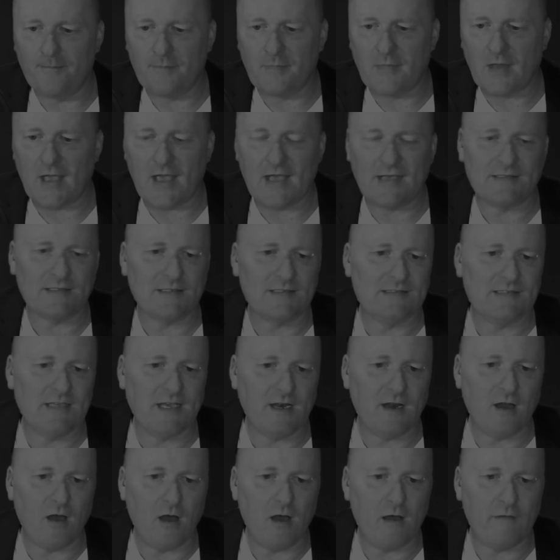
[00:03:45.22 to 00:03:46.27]
As I said,
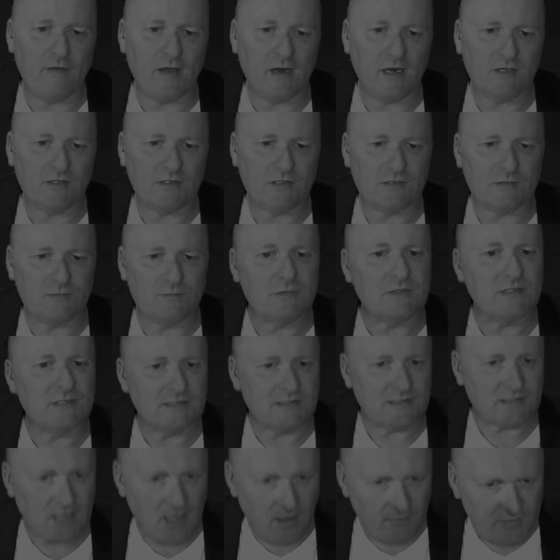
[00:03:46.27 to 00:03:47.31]
I've only just
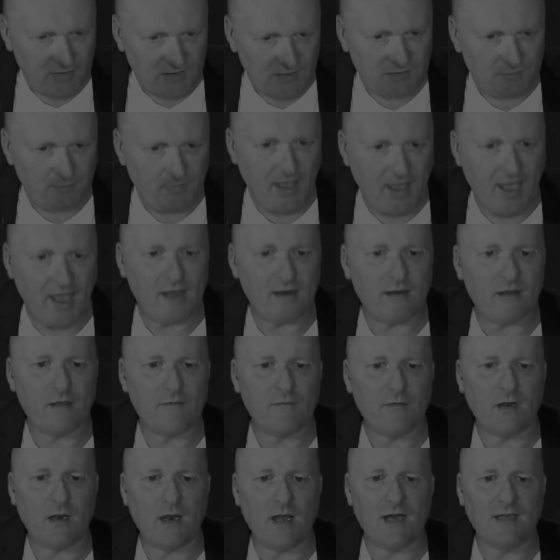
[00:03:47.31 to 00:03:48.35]
discovered this band over
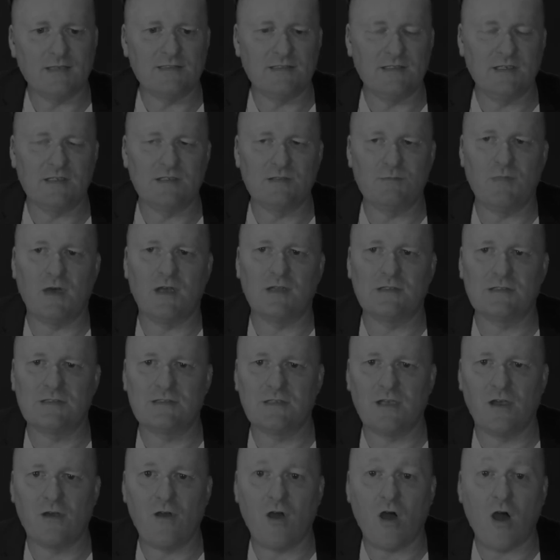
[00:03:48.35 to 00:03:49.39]
the last 6 months,
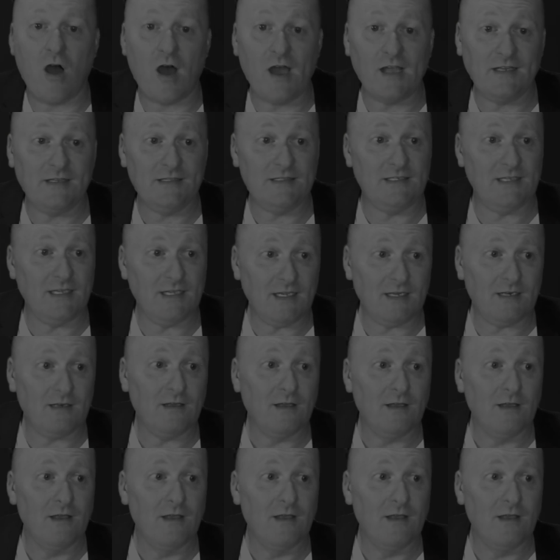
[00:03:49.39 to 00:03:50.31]
so I did